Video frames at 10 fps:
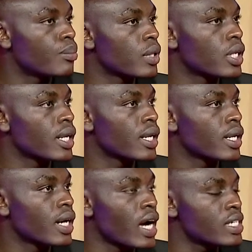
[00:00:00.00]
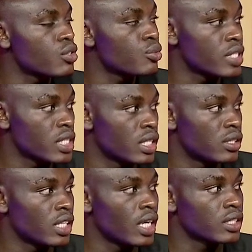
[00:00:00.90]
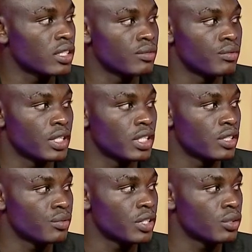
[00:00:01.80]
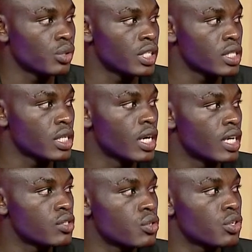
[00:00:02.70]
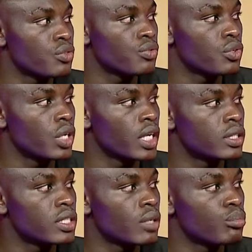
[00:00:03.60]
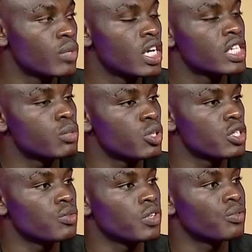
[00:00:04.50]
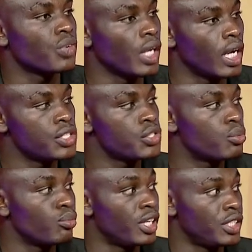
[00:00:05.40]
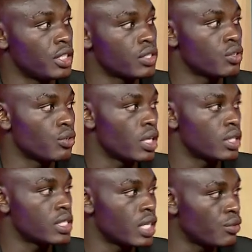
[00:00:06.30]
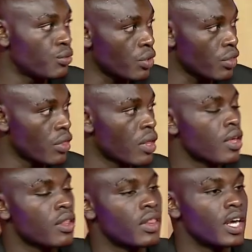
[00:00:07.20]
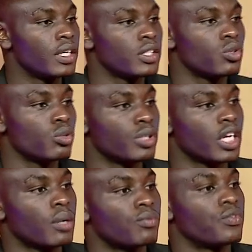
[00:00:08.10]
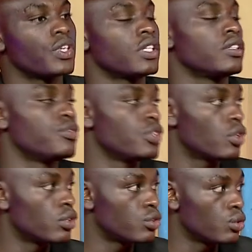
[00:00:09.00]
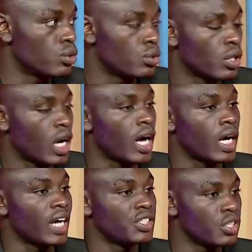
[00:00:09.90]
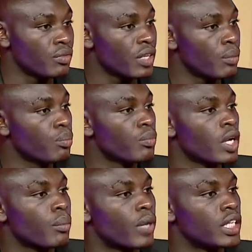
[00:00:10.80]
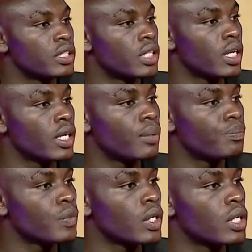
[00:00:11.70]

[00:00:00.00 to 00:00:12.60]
um, customers can react in very different ways. Mm-hmm. And so if you had some specific financial metrics you had set forth, then it will become very difficult to uh, achieve them. But um,